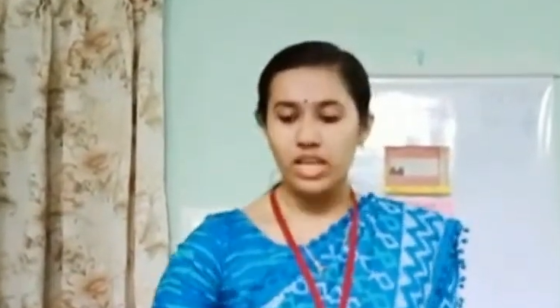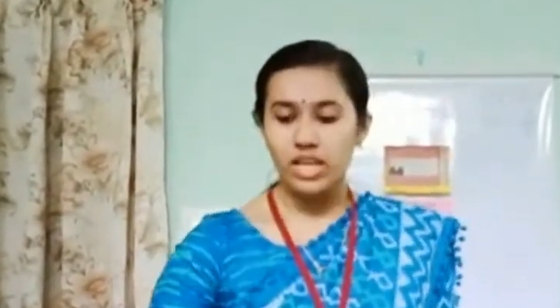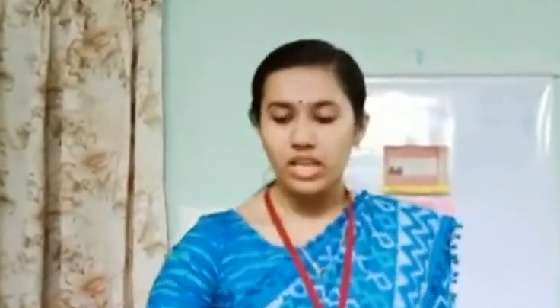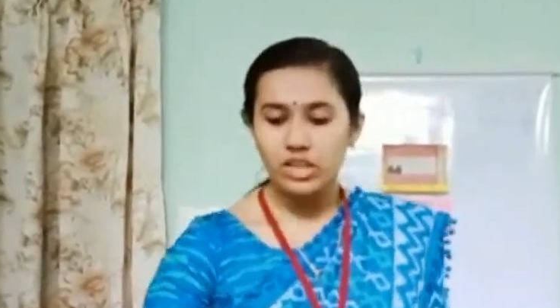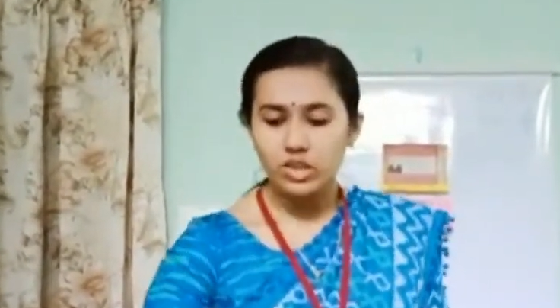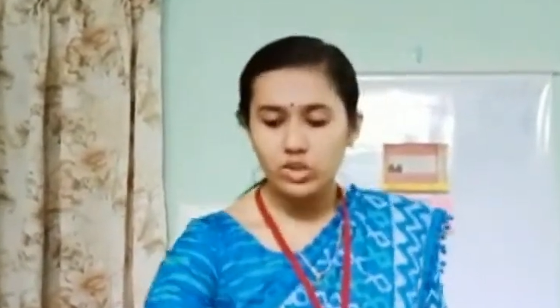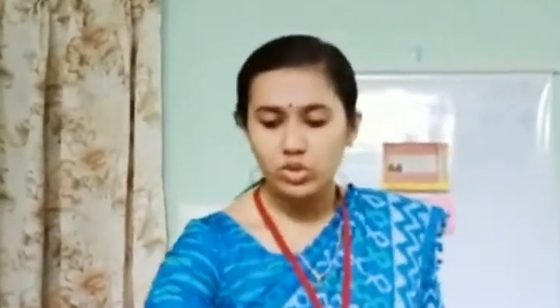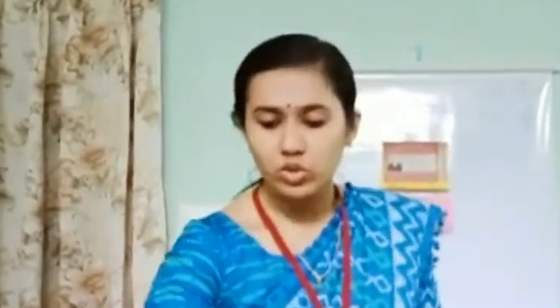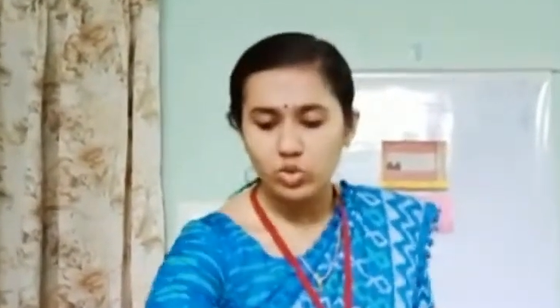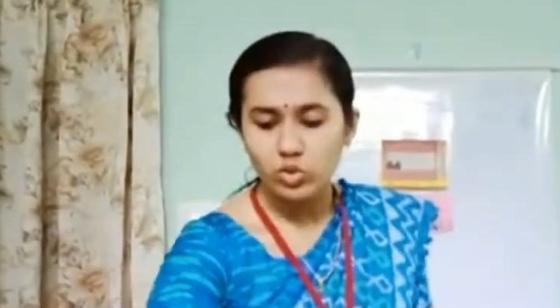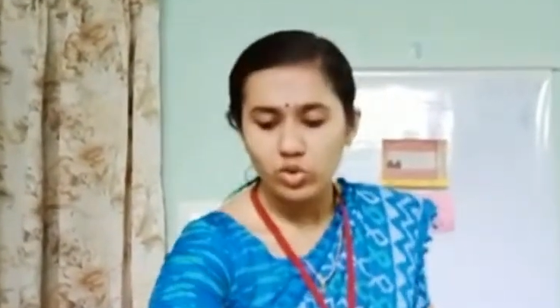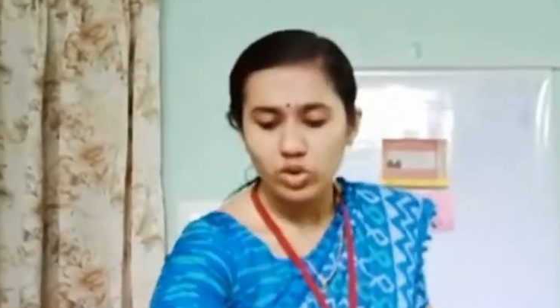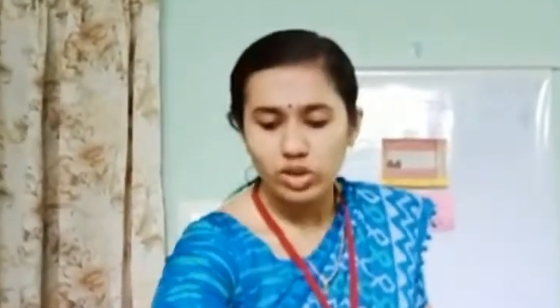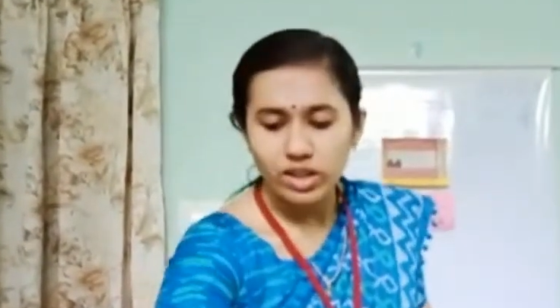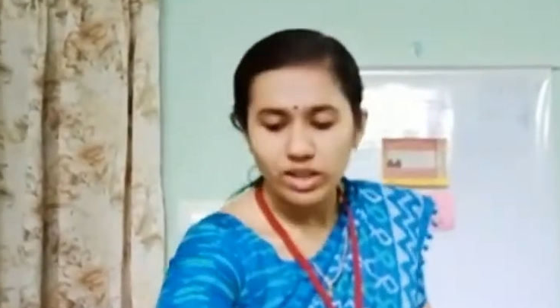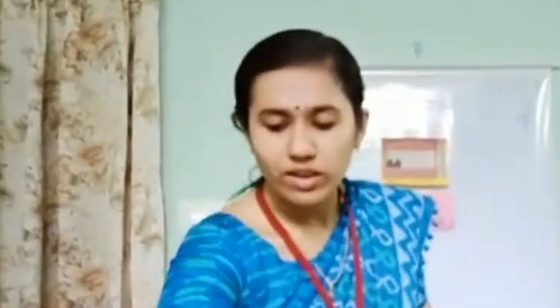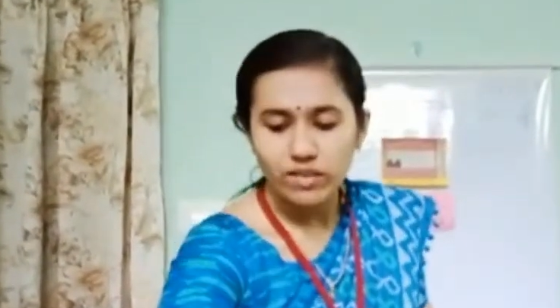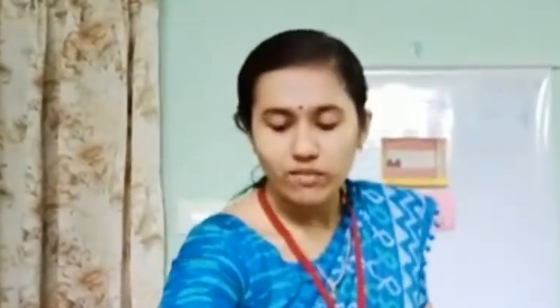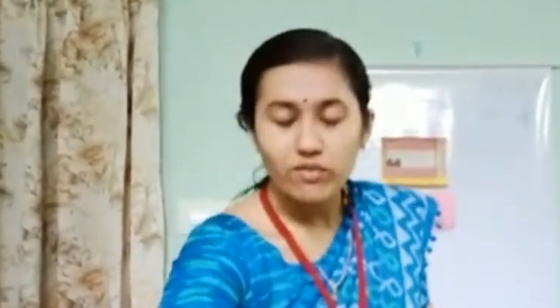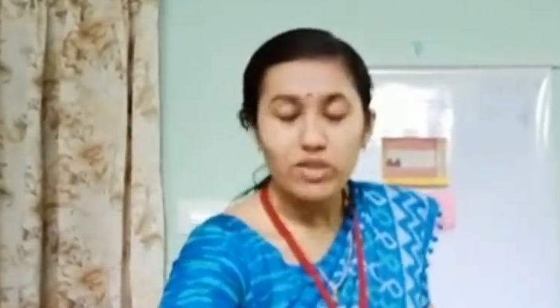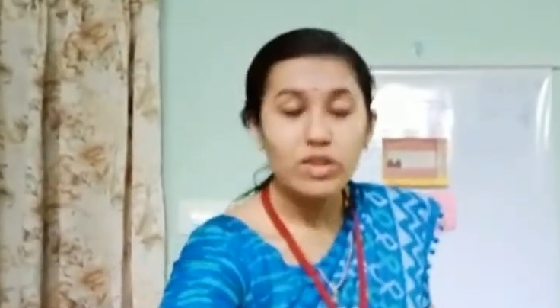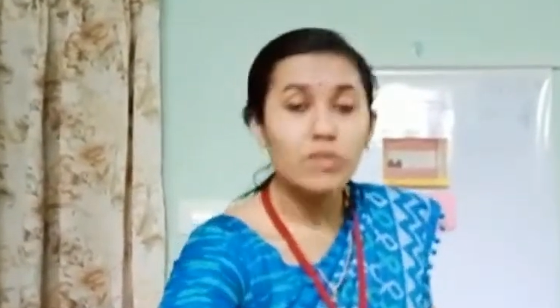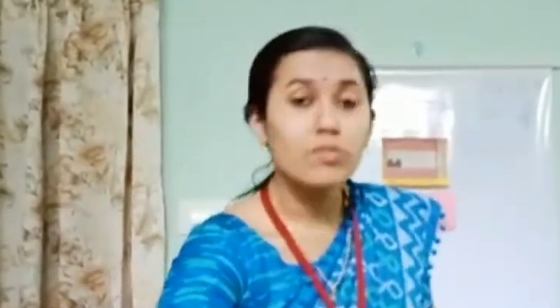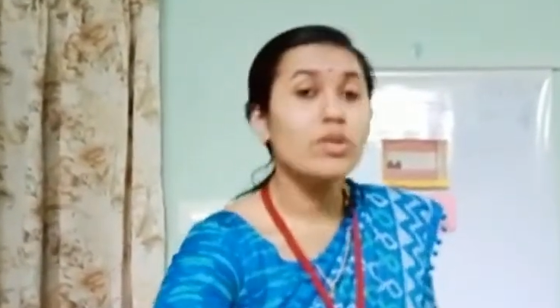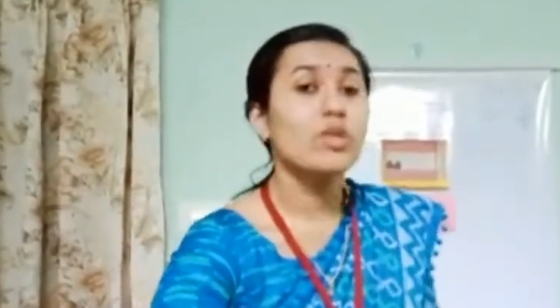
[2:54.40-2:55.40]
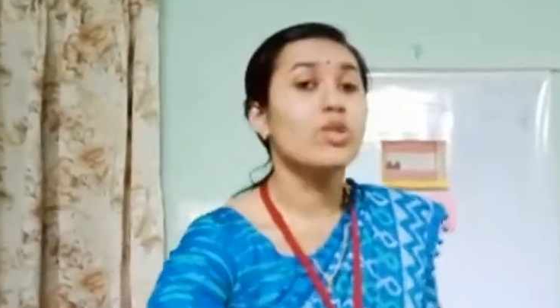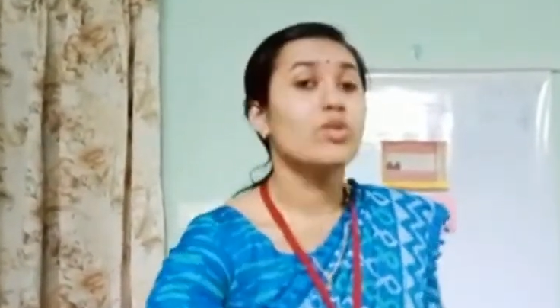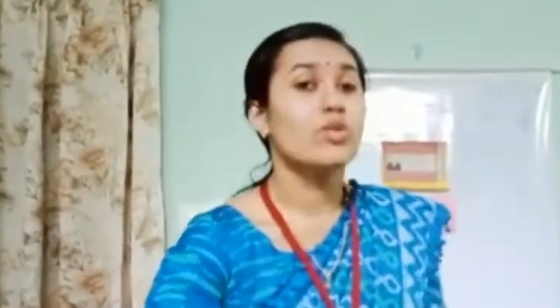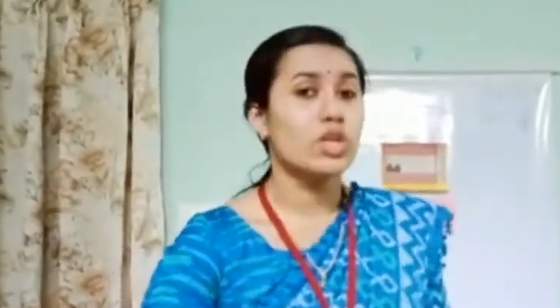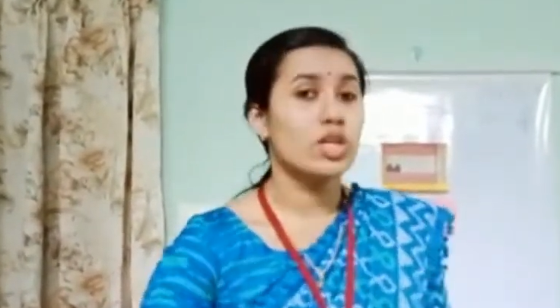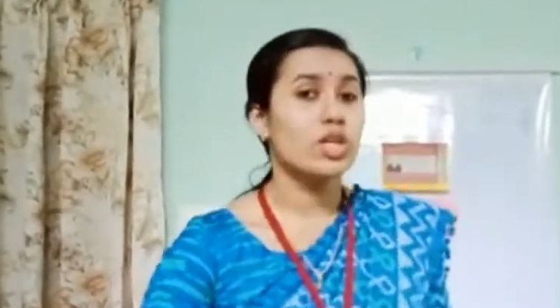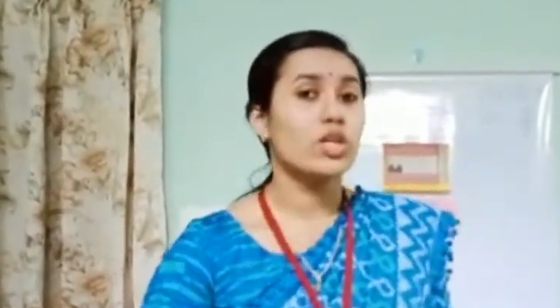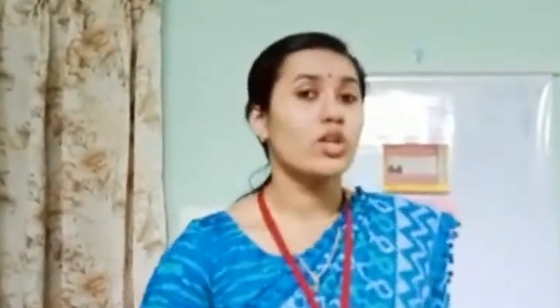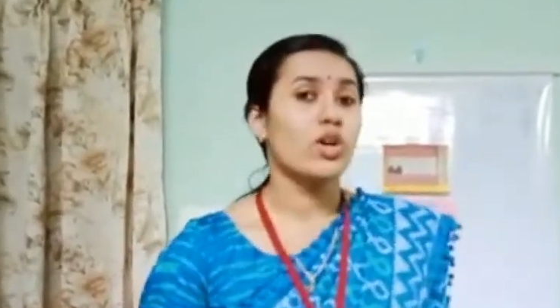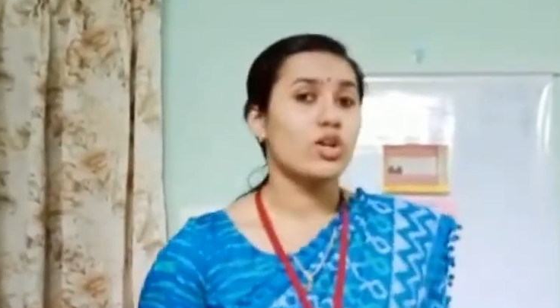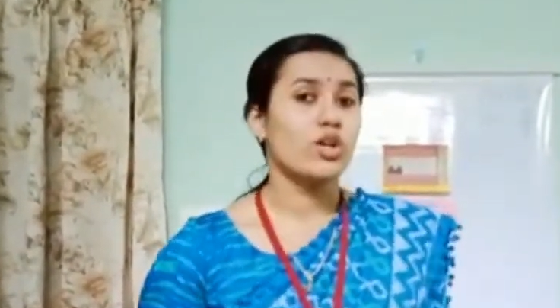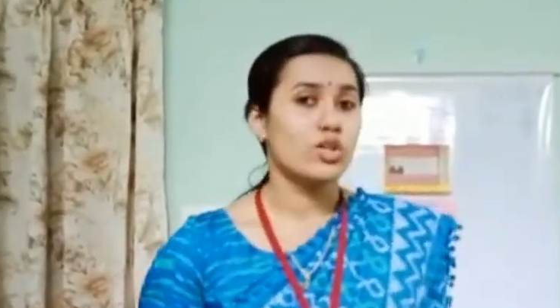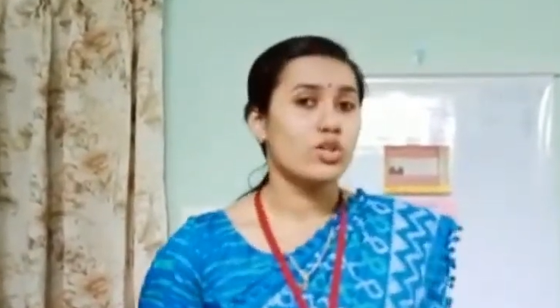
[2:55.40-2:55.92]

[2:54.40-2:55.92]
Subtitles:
so we'll be looking on